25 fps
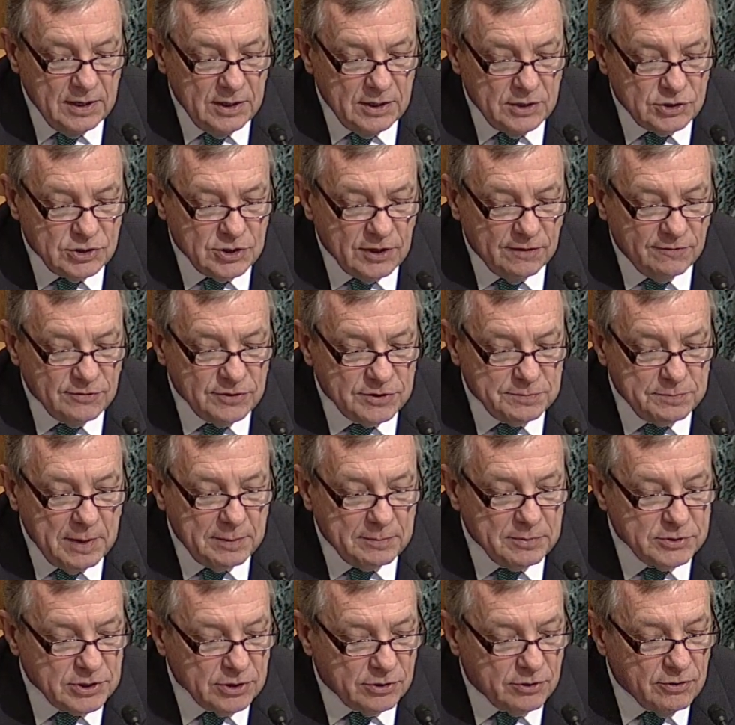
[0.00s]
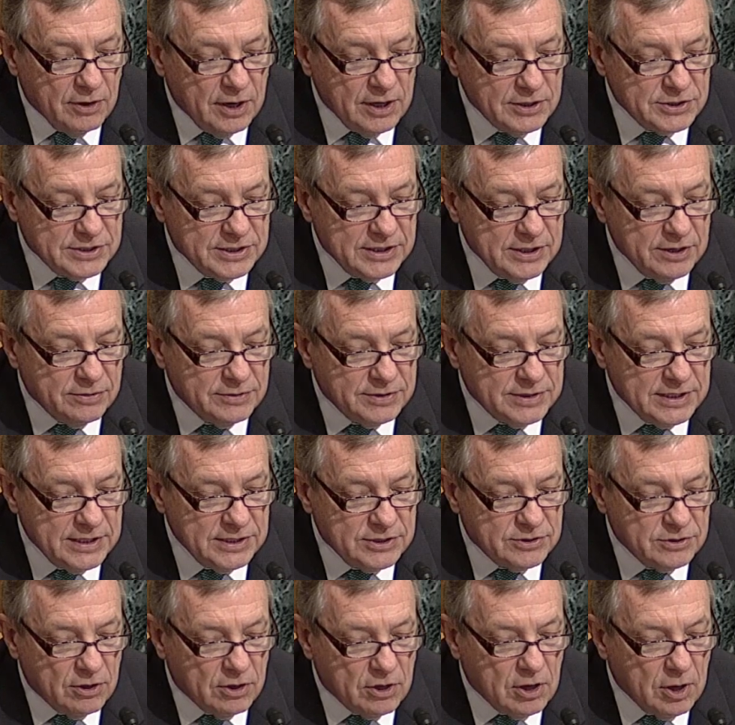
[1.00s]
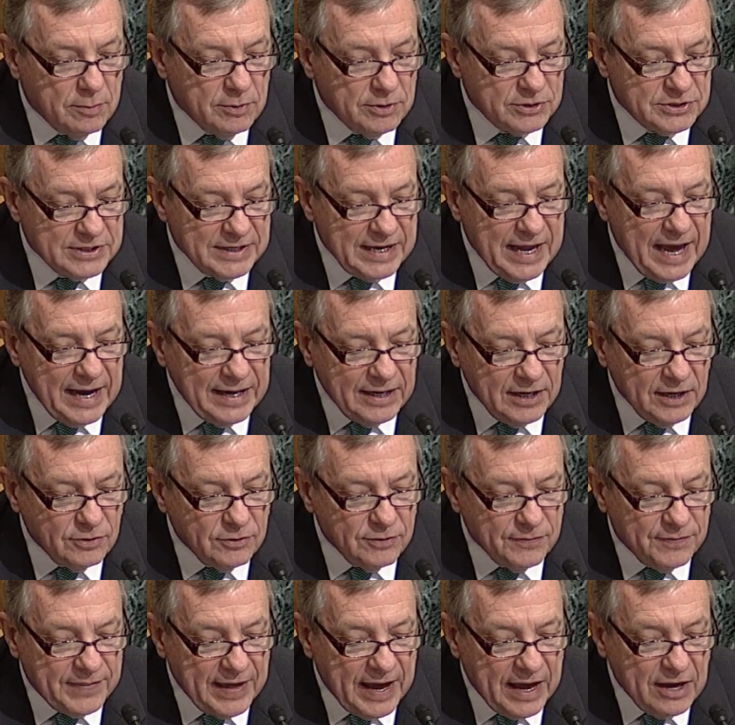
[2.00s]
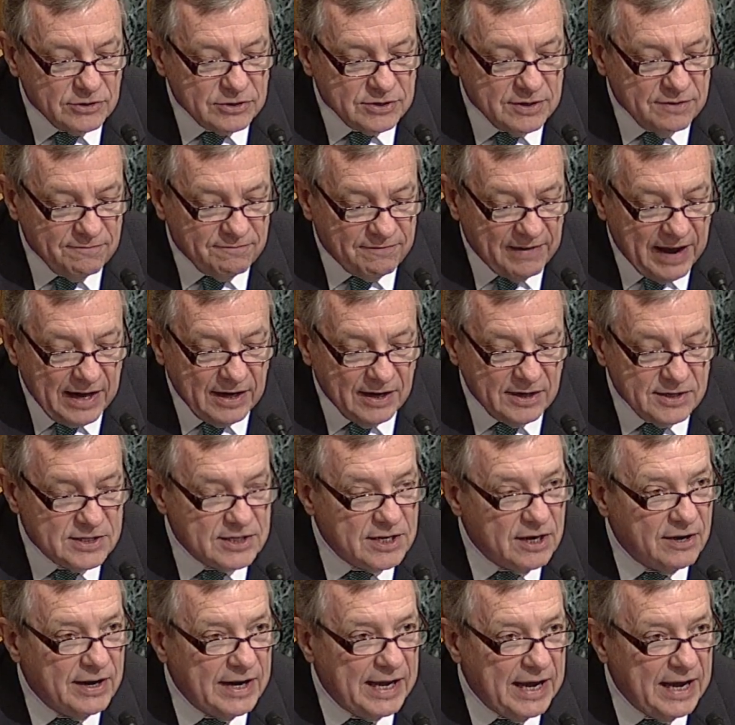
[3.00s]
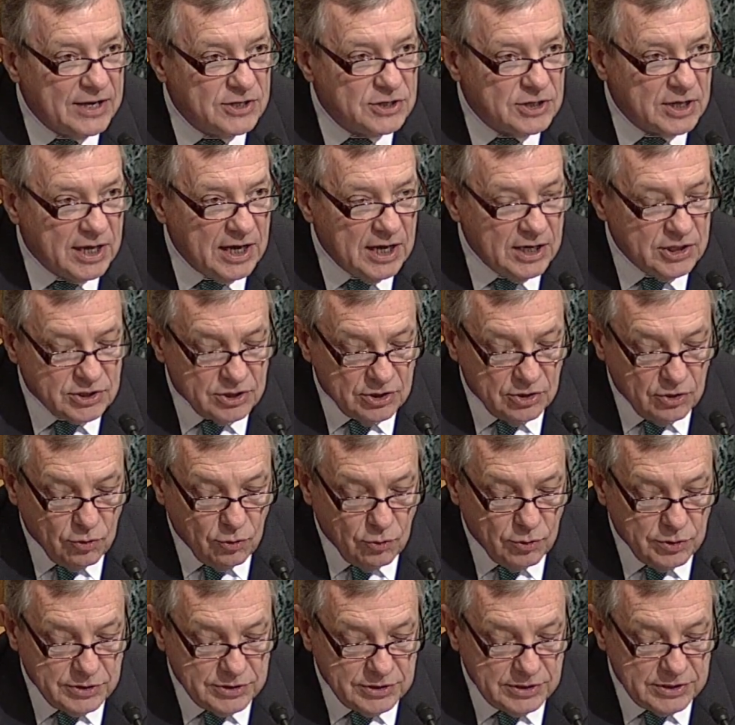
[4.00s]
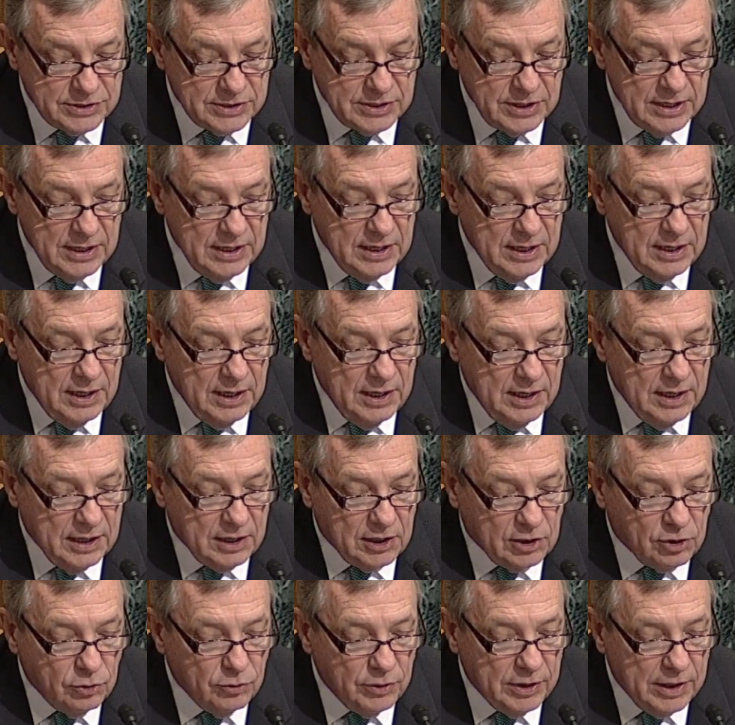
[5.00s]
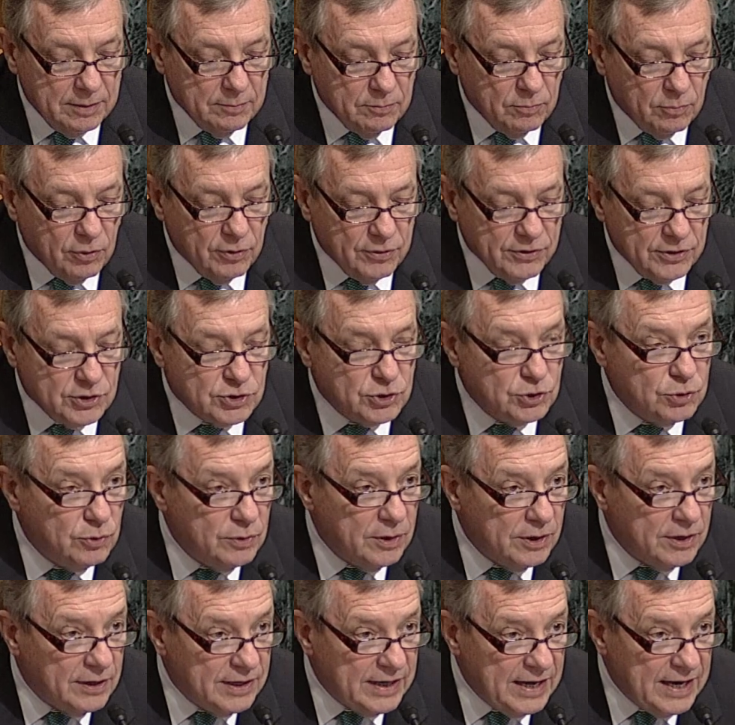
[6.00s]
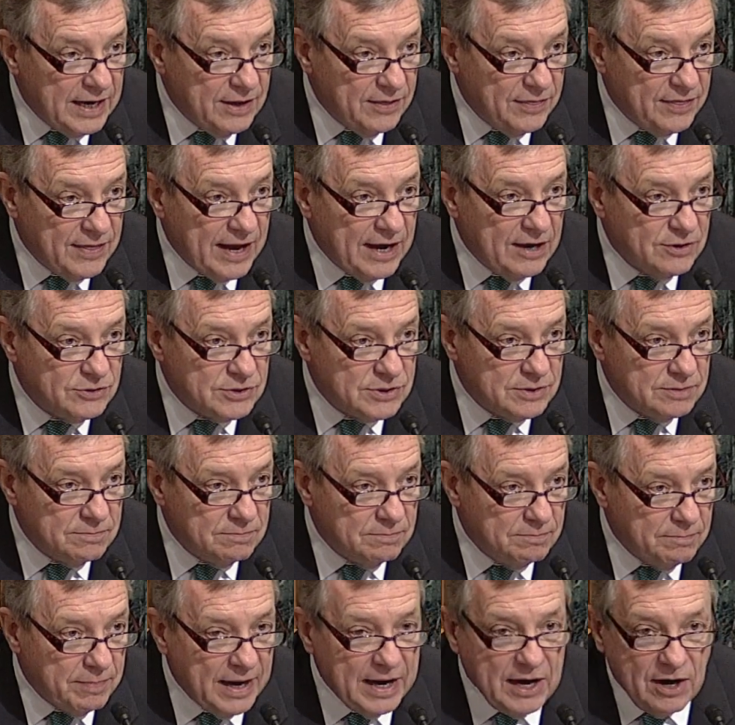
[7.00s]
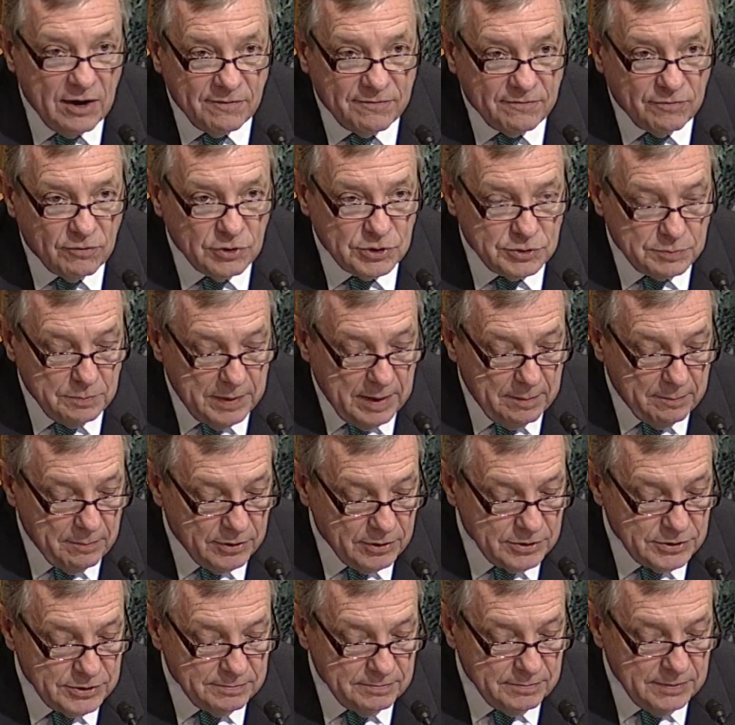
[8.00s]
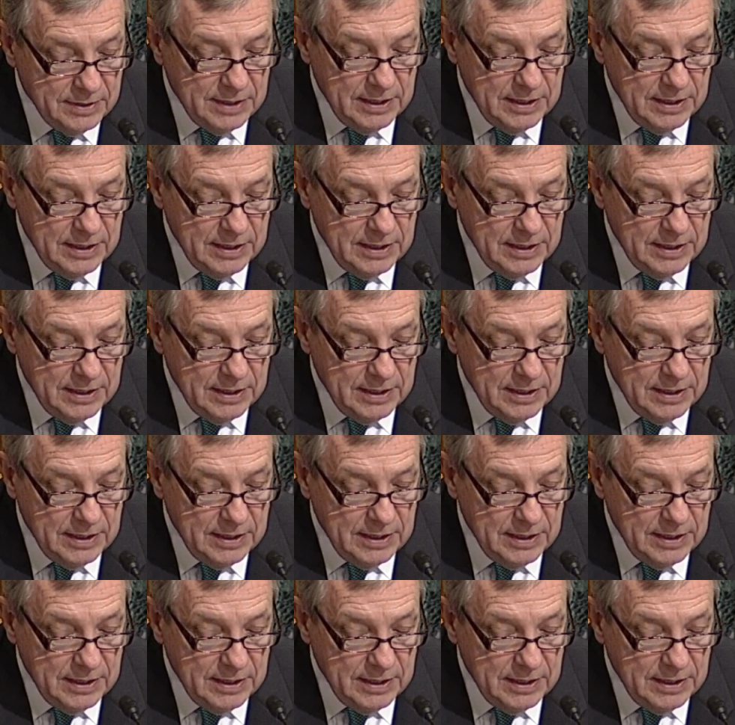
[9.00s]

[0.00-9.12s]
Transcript: Service members across DOD took almost 900,000 voluntary education courses, including more than 280,000 by Air Force members.